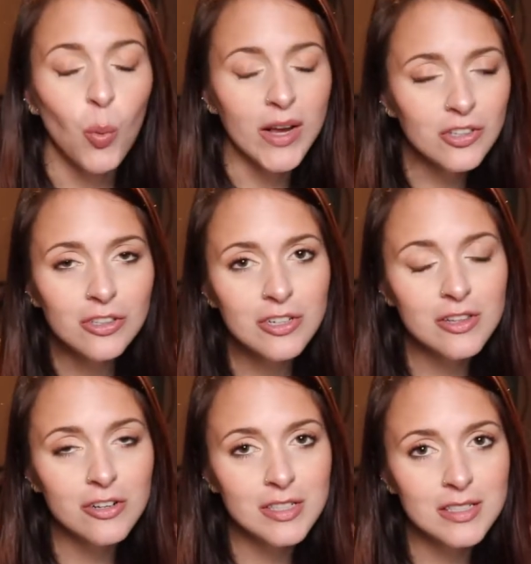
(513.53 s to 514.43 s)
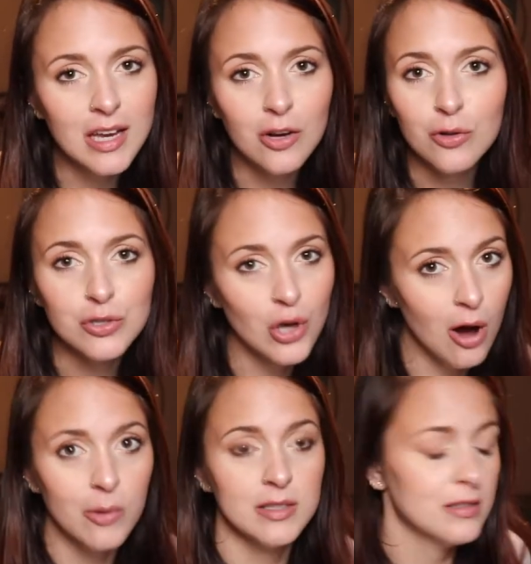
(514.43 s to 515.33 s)
Wait till there's a sale. There's
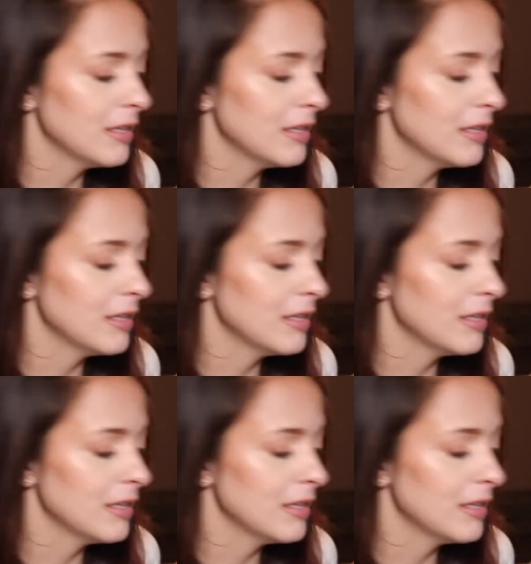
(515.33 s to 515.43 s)
always a